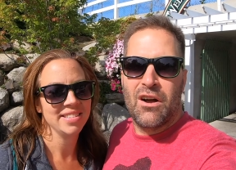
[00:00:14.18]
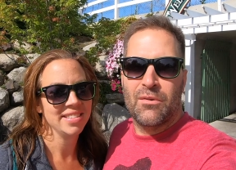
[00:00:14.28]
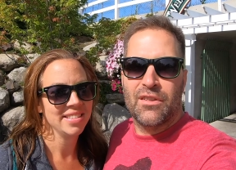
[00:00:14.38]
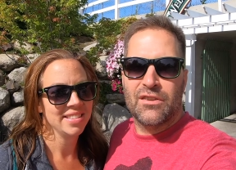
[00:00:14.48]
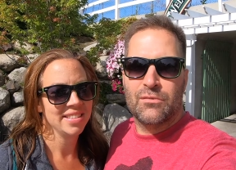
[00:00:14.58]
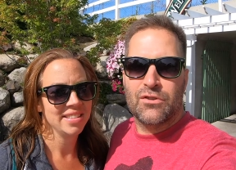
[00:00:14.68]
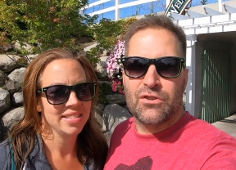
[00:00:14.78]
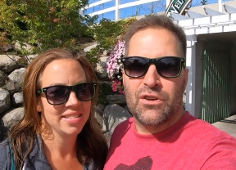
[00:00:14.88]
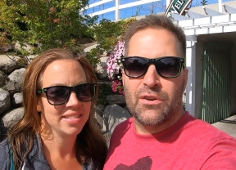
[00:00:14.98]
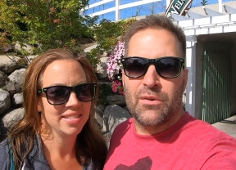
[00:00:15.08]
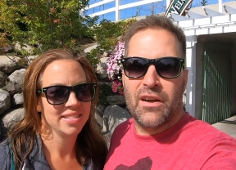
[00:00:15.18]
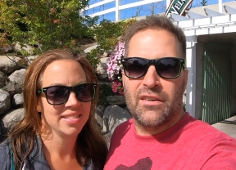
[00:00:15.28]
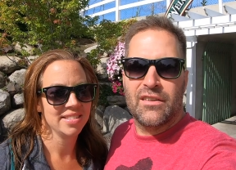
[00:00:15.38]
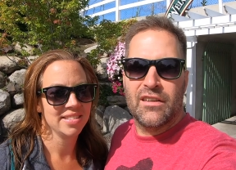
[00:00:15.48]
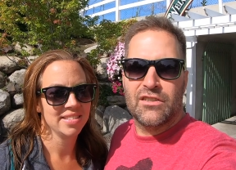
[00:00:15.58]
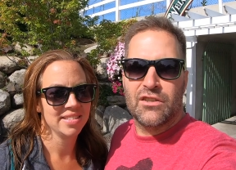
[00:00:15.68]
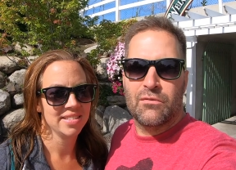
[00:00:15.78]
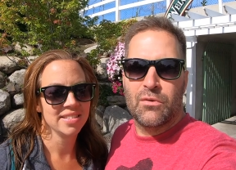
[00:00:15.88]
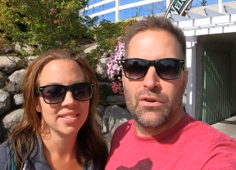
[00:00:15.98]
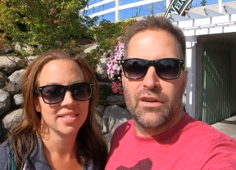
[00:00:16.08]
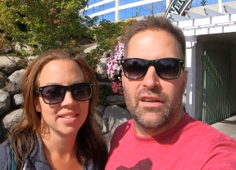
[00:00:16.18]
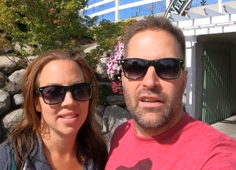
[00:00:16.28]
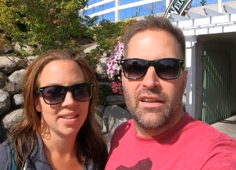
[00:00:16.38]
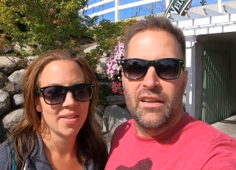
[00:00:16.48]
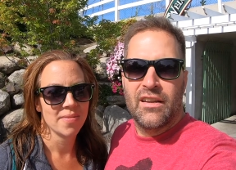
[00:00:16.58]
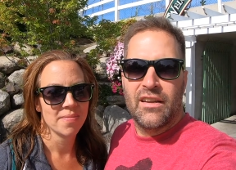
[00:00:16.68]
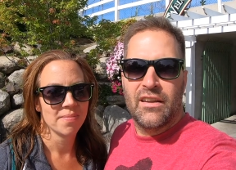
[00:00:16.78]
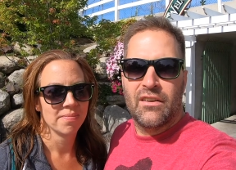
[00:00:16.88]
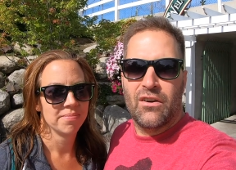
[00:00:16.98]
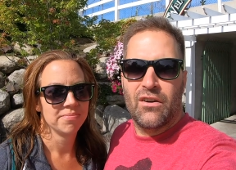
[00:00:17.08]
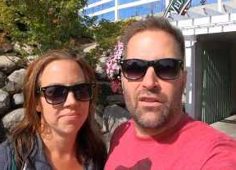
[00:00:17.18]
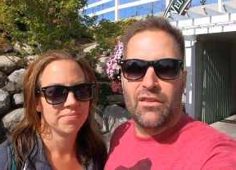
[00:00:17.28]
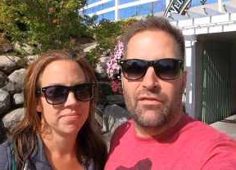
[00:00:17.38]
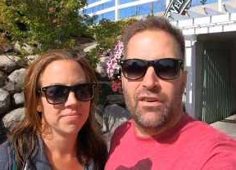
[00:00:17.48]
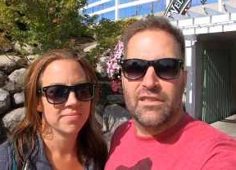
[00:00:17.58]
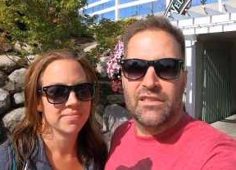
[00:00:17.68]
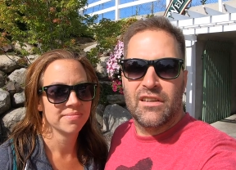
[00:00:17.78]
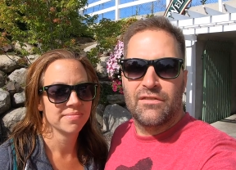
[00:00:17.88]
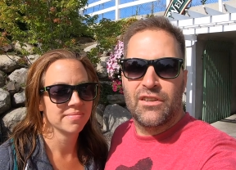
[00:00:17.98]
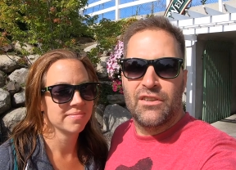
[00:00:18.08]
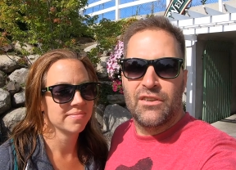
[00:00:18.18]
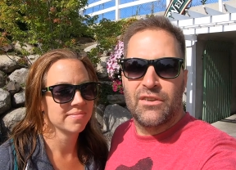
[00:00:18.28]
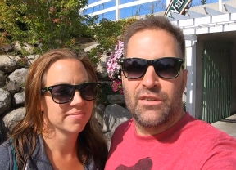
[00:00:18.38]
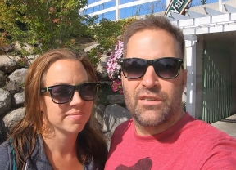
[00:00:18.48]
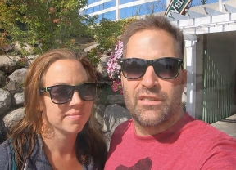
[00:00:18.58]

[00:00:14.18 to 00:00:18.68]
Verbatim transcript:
Speaker 1: along with us and we'll show you around Silverwood and all the fun stuff to do.